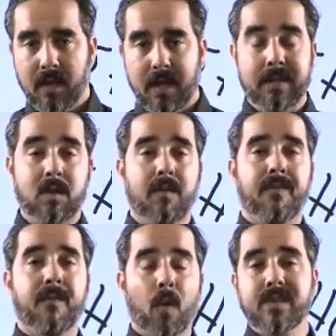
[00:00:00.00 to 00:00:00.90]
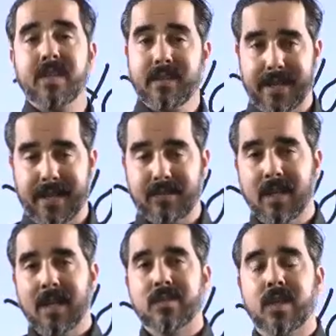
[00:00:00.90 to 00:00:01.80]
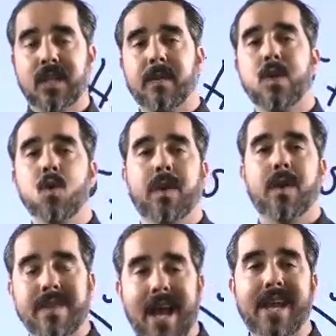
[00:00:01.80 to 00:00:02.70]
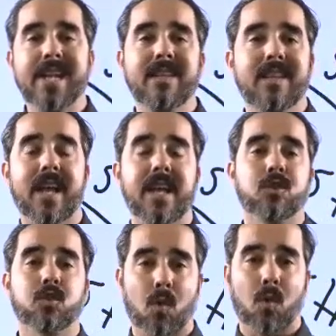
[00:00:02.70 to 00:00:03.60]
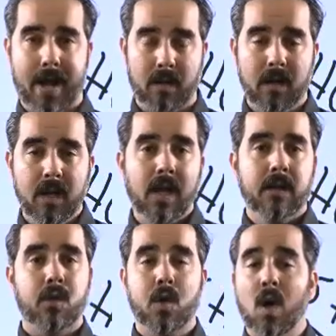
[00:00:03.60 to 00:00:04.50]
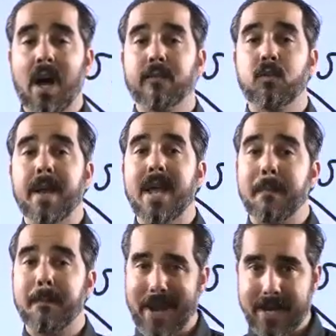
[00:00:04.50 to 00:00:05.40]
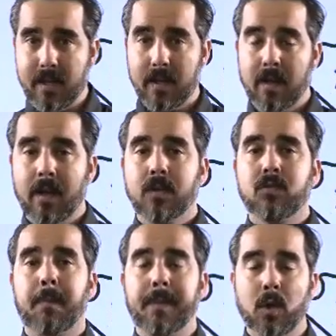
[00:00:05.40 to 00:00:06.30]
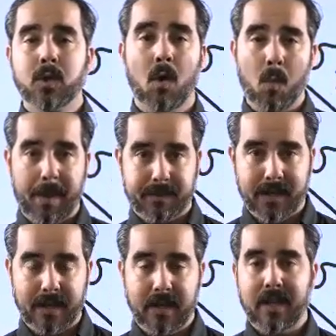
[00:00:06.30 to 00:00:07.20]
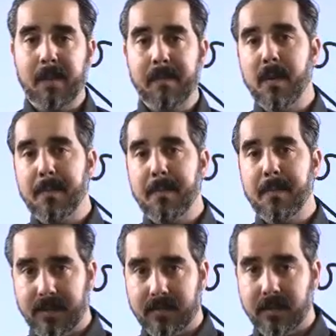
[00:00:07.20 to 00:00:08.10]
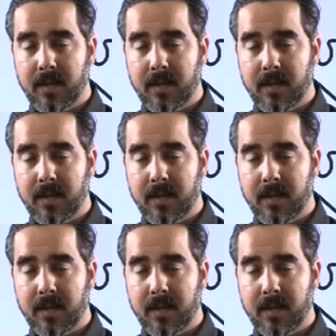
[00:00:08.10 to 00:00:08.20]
Instead of 14 days, they're giving you a 90-day trial. So you don't have to pay a penny to build your own website. Let me repeat this.